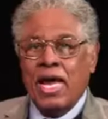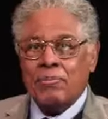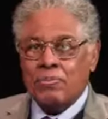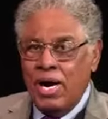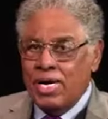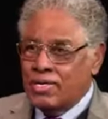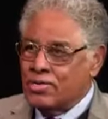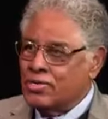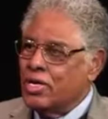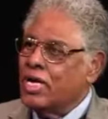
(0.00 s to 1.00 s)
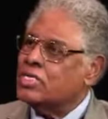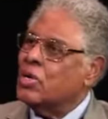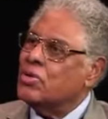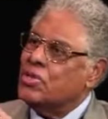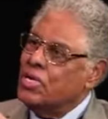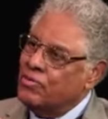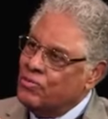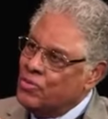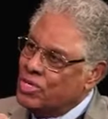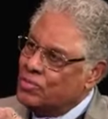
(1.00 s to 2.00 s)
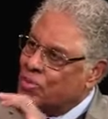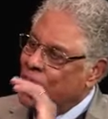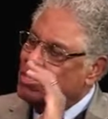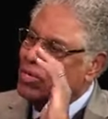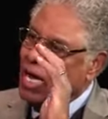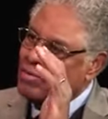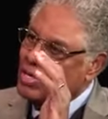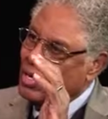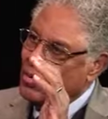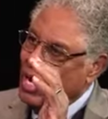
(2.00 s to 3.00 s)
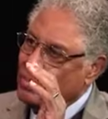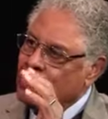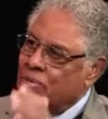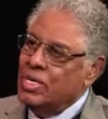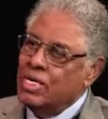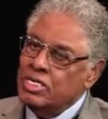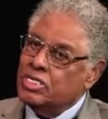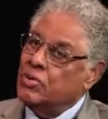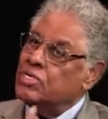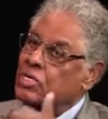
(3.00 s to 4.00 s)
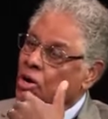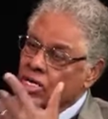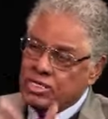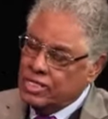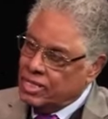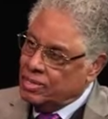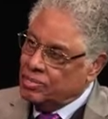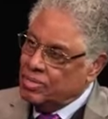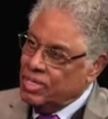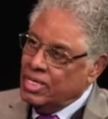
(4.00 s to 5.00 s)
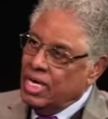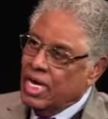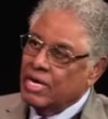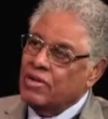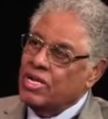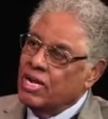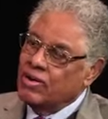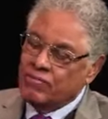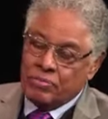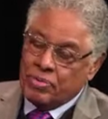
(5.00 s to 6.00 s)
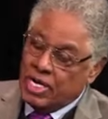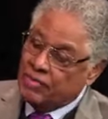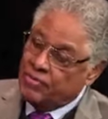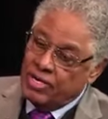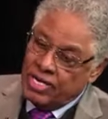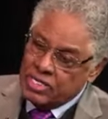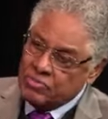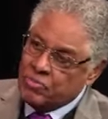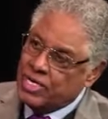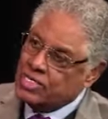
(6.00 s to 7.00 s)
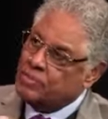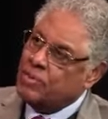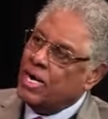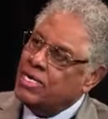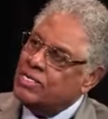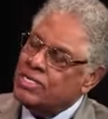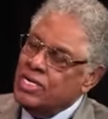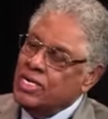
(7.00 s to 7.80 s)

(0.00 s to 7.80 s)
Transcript: that price. Therefore, the price will have to go up, and so it's costing him. And if he doesn't raise the price,